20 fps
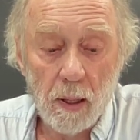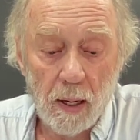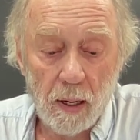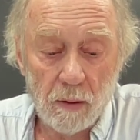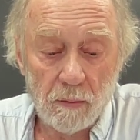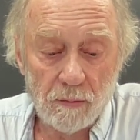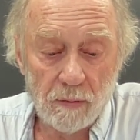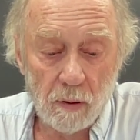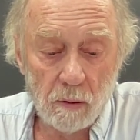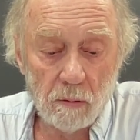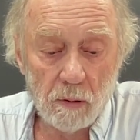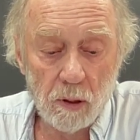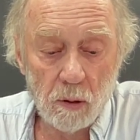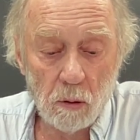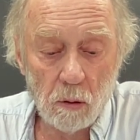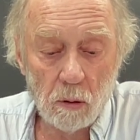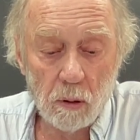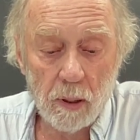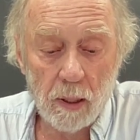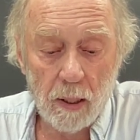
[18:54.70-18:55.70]
at a very
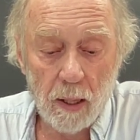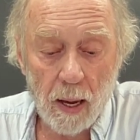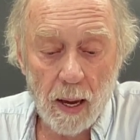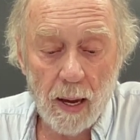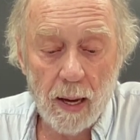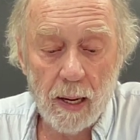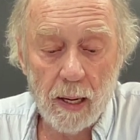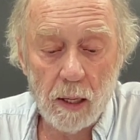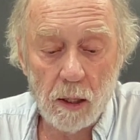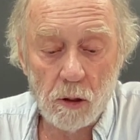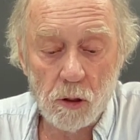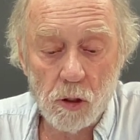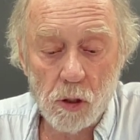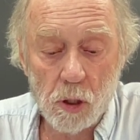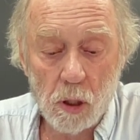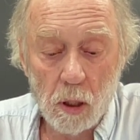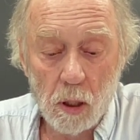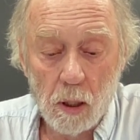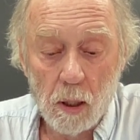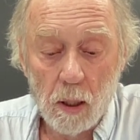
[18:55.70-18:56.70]
early
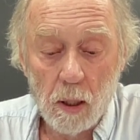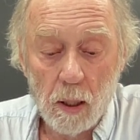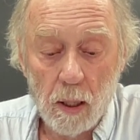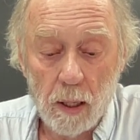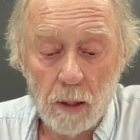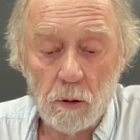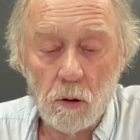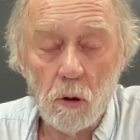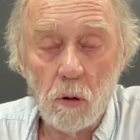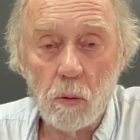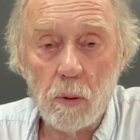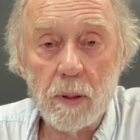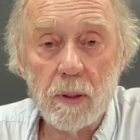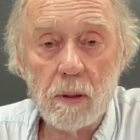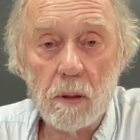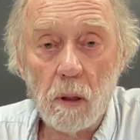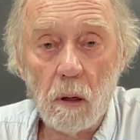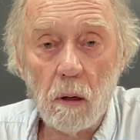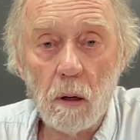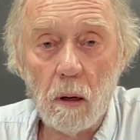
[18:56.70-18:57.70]
age and who in
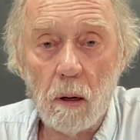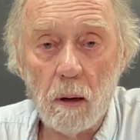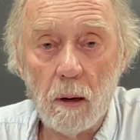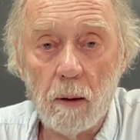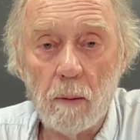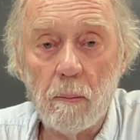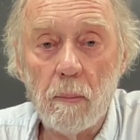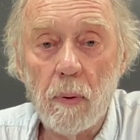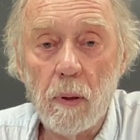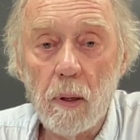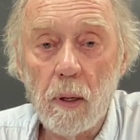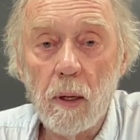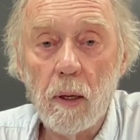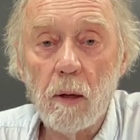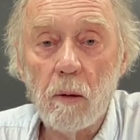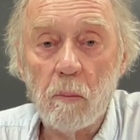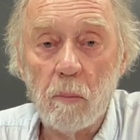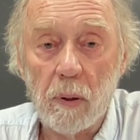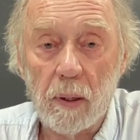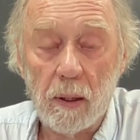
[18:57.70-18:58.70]
time
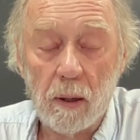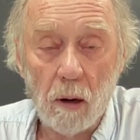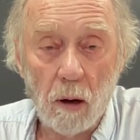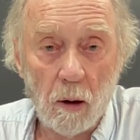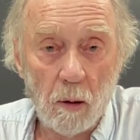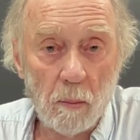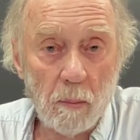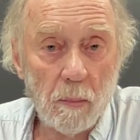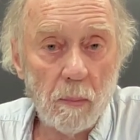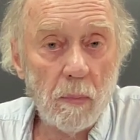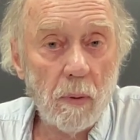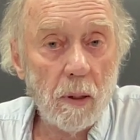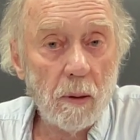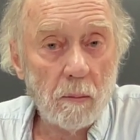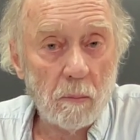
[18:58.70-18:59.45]
become